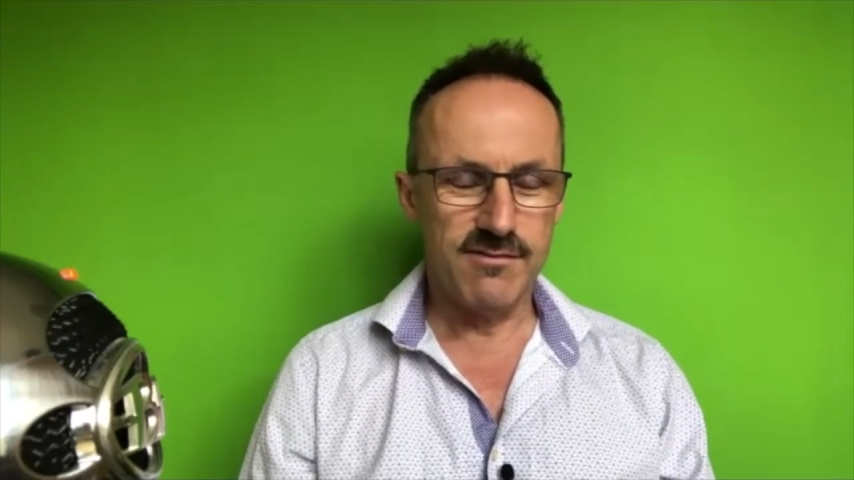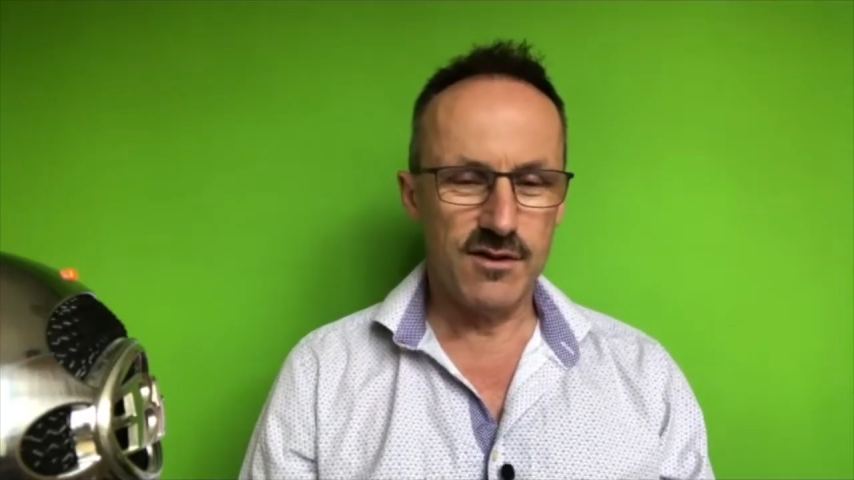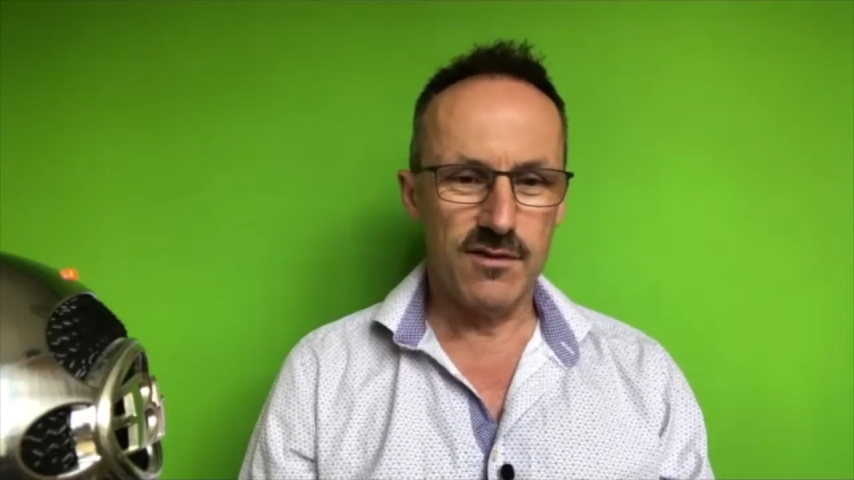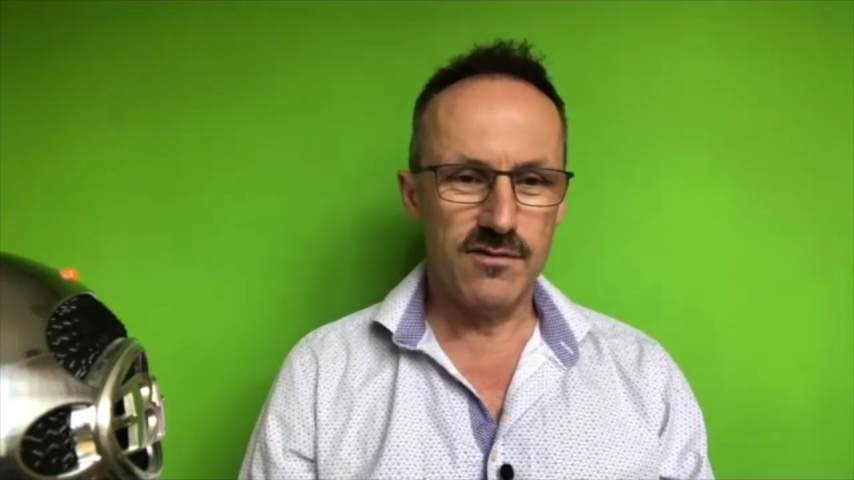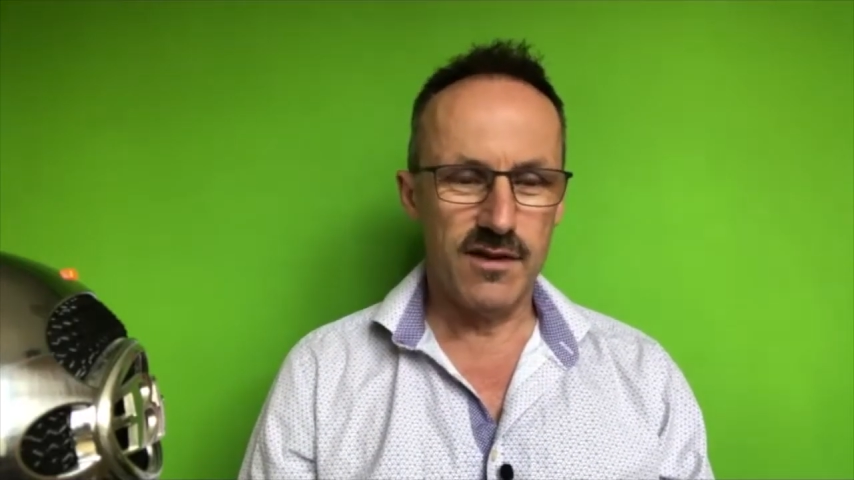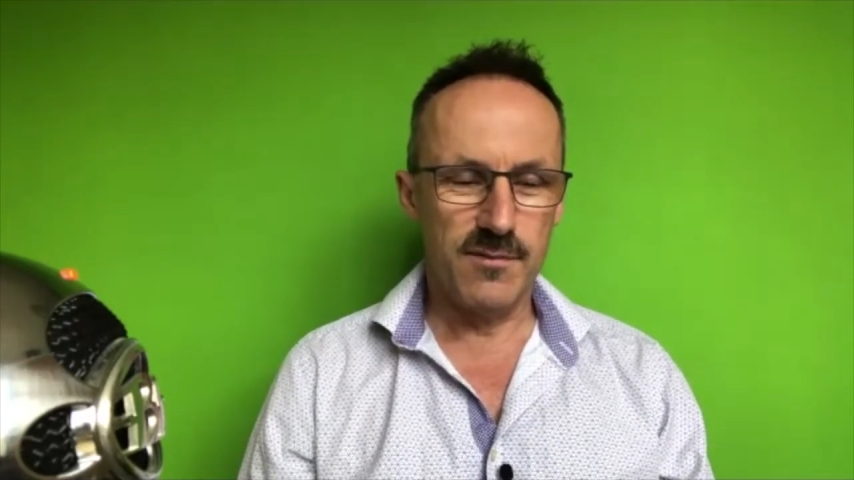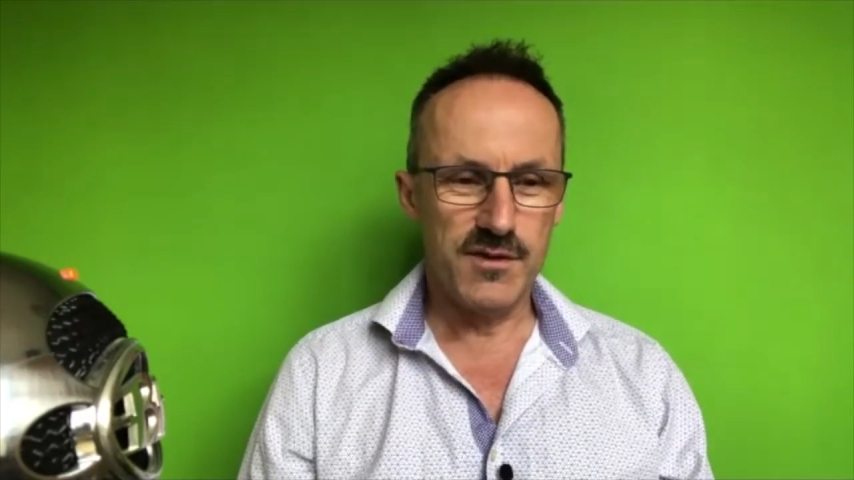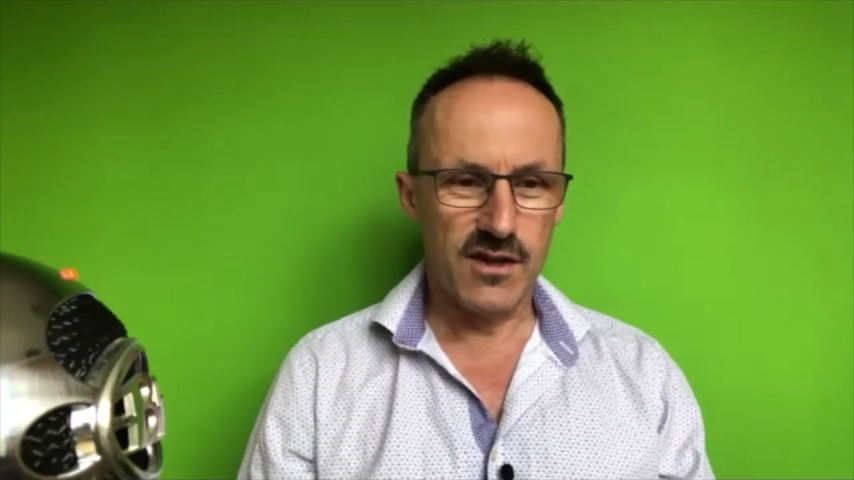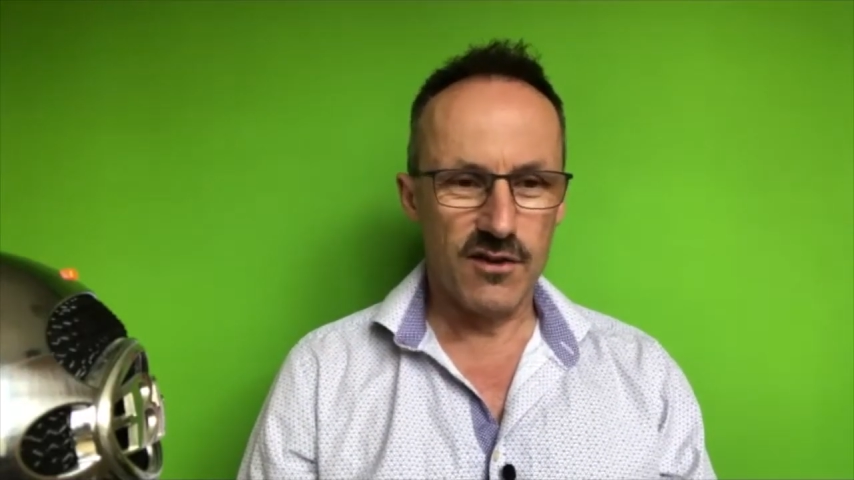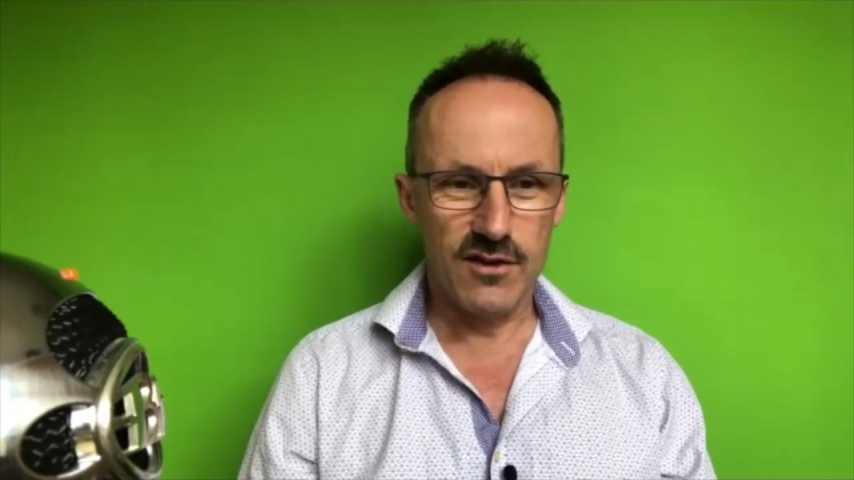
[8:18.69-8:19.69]
sort of
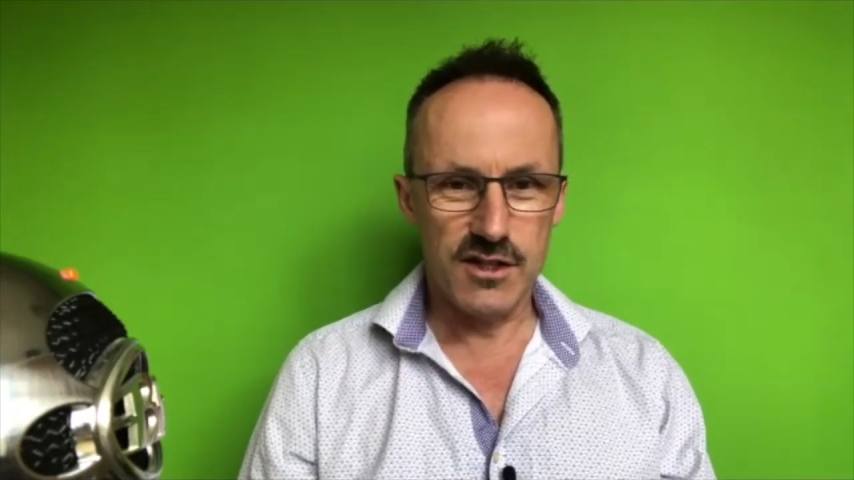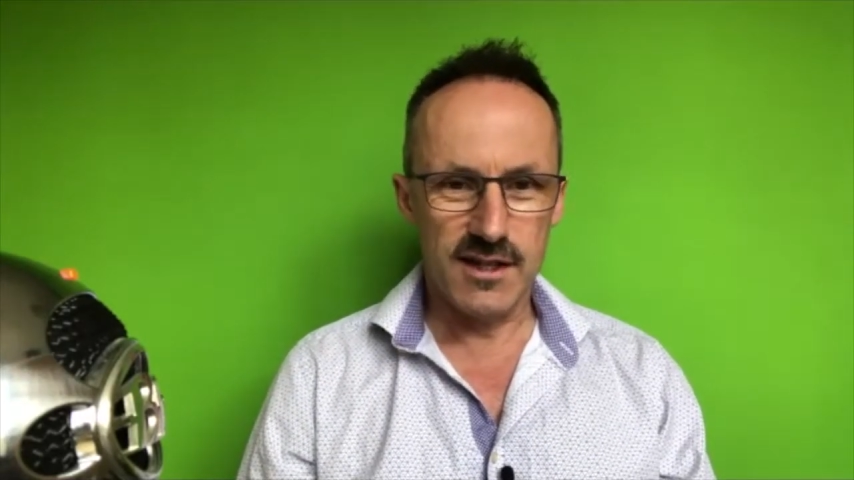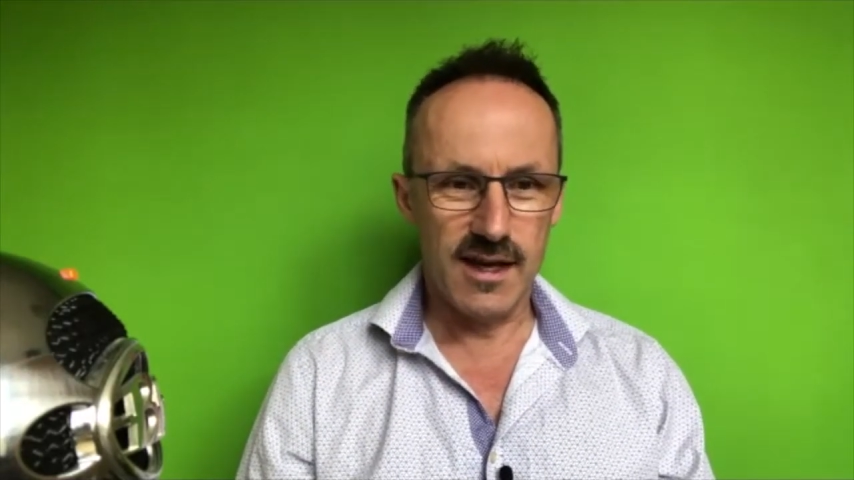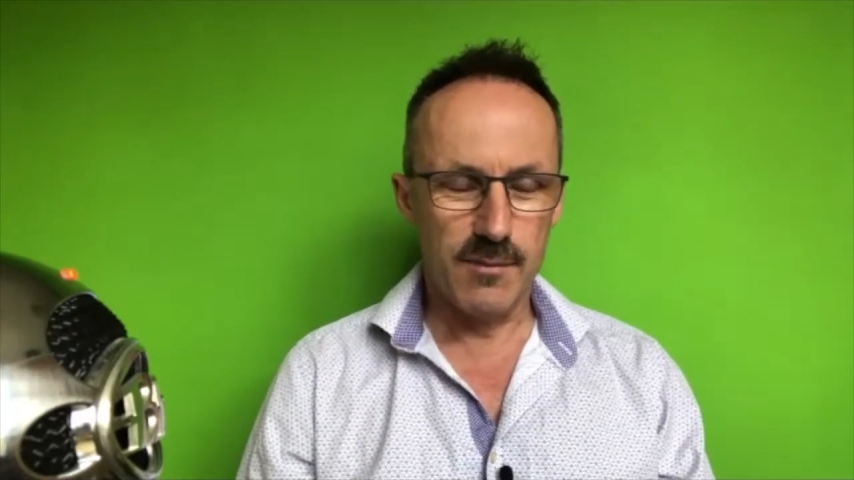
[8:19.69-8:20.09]
psychology there.